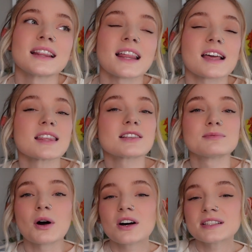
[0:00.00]
like the
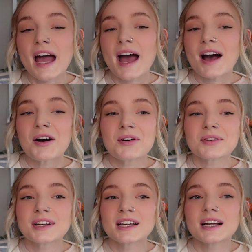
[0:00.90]
small
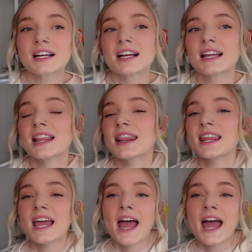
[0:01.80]
town the